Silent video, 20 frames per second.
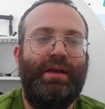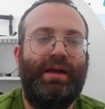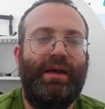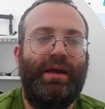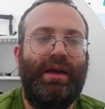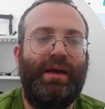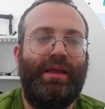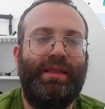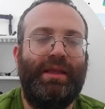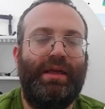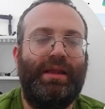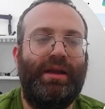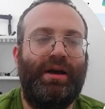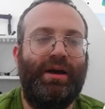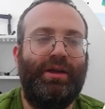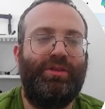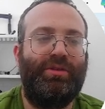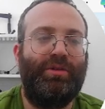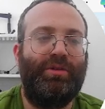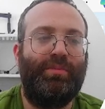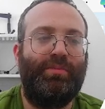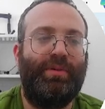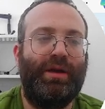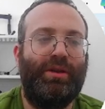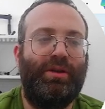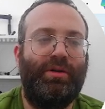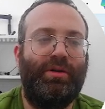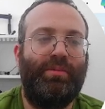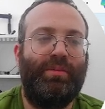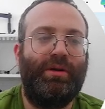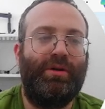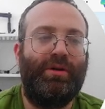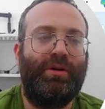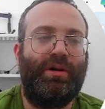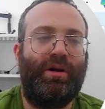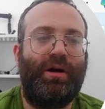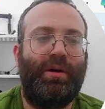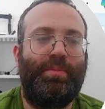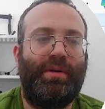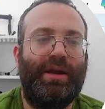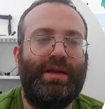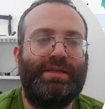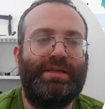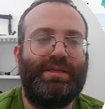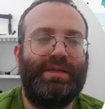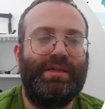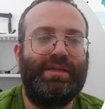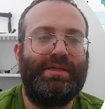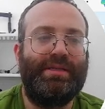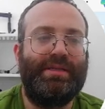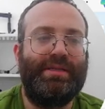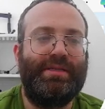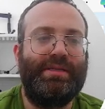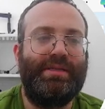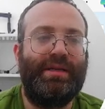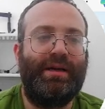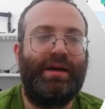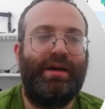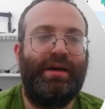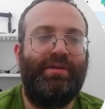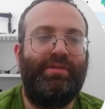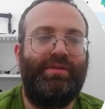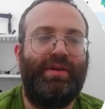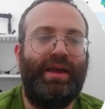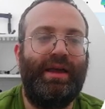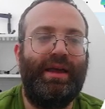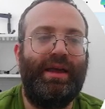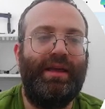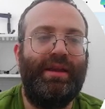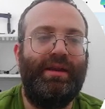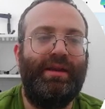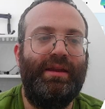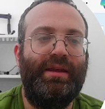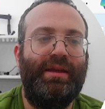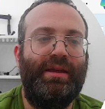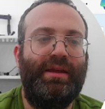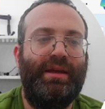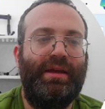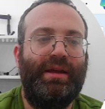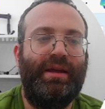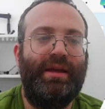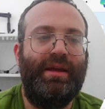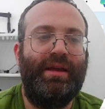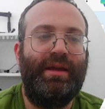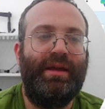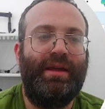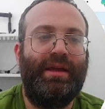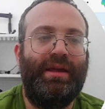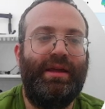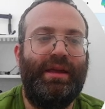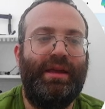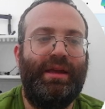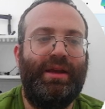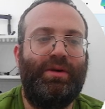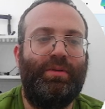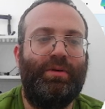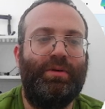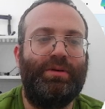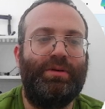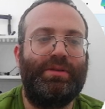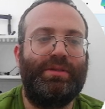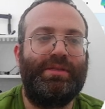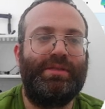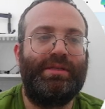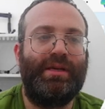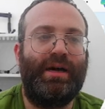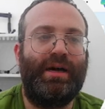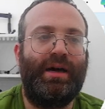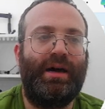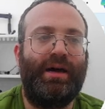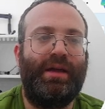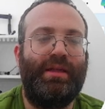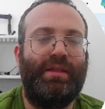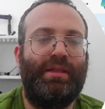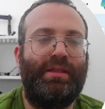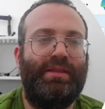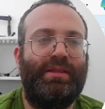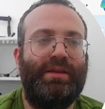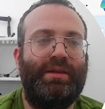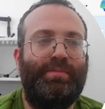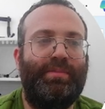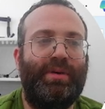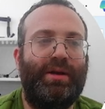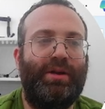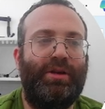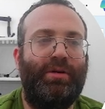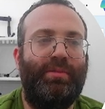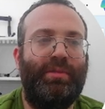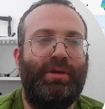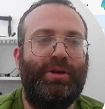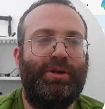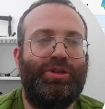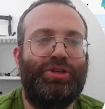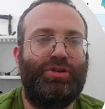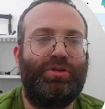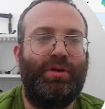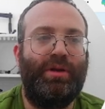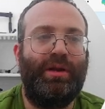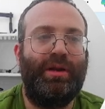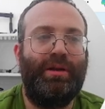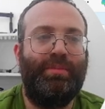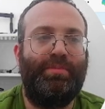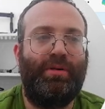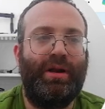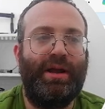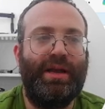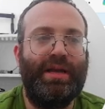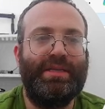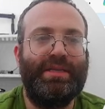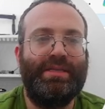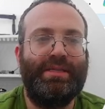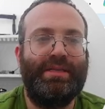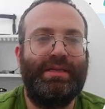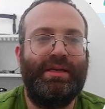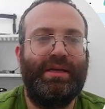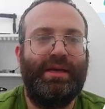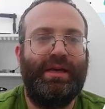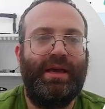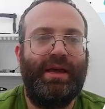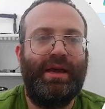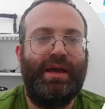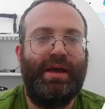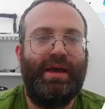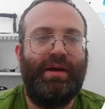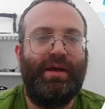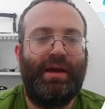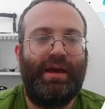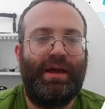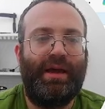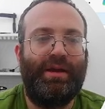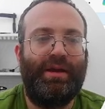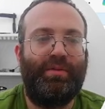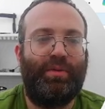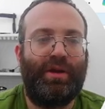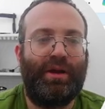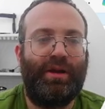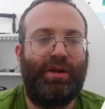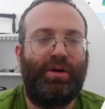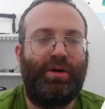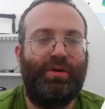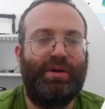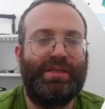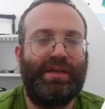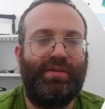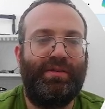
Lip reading: and then I'll do binomial call prices of n equals the binomial tree price, and we're going to always have